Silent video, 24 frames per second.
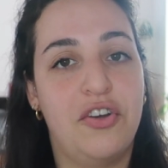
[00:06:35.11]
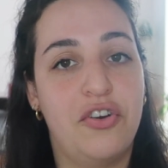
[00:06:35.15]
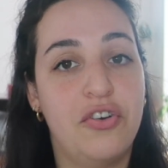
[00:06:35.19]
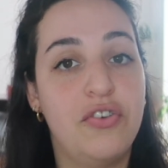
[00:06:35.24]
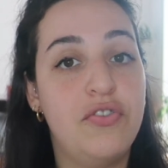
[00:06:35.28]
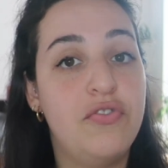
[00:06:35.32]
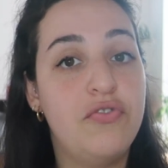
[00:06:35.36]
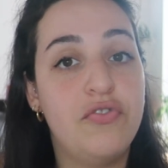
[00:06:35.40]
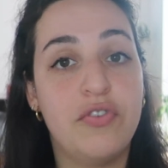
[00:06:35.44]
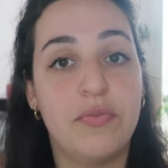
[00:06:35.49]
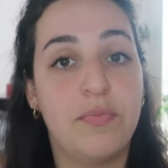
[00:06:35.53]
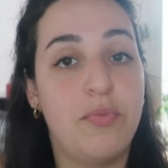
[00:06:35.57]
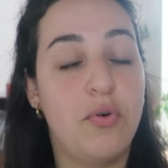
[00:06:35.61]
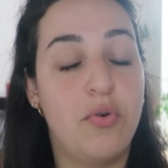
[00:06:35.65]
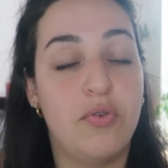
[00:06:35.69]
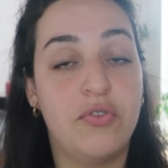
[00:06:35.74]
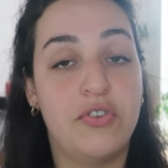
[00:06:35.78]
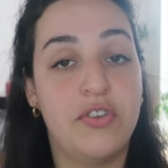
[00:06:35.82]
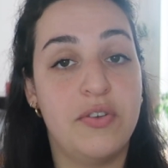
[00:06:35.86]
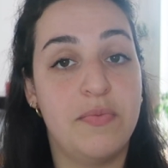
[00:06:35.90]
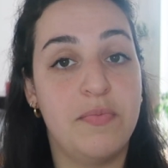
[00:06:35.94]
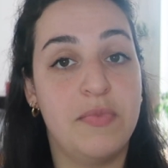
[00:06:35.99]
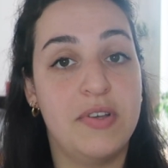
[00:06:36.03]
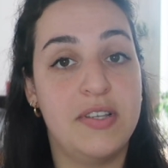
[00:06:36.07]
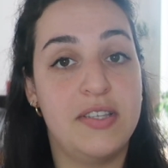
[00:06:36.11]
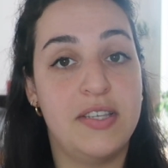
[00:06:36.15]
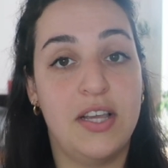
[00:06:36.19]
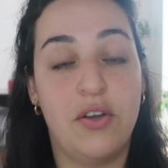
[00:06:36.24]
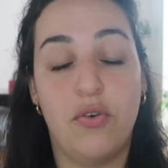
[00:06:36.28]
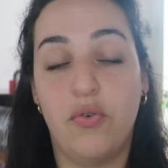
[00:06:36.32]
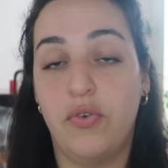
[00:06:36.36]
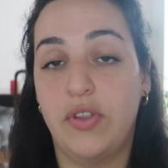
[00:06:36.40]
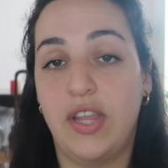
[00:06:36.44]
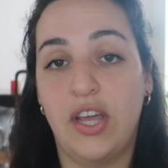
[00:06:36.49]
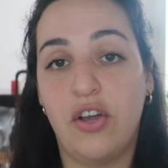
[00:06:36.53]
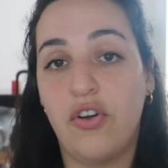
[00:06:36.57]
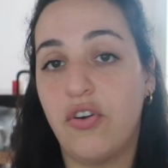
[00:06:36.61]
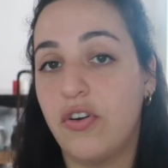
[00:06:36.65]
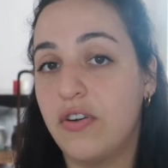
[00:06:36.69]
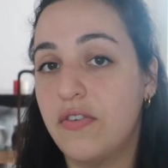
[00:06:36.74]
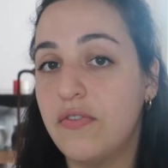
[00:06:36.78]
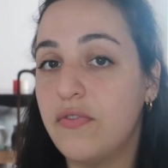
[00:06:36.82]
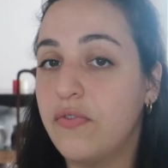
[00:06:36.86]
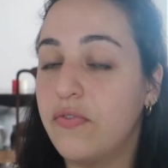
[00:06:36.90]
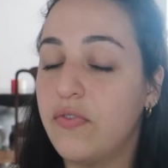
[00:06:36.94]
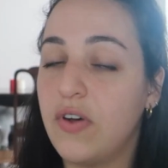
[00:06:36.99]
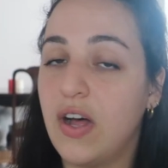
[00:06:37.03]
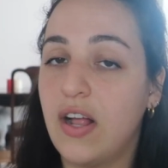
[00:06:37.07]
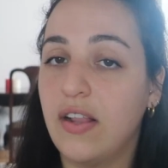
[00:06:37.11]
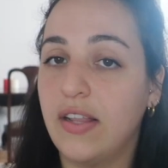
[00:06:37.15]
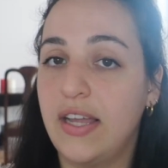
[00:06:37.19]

couldn't report her missing or they couldn't file